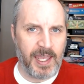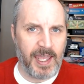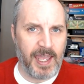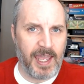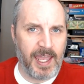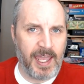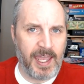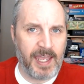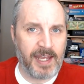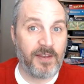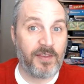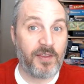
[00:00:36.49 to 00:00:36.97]

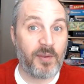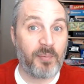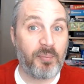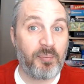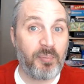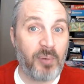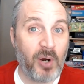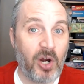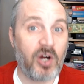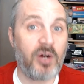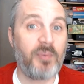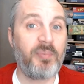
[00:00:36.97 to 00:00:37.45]
and the
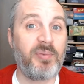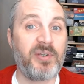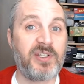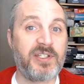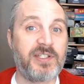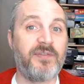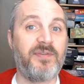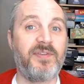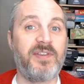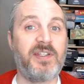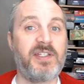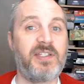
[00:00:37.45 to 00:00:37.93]
purpose
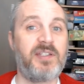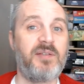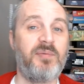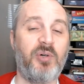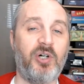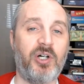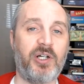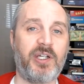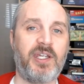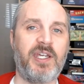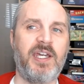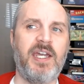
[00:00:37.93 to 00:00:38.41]
of this
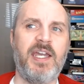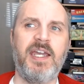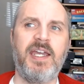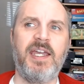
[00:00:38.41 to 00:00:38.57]
book,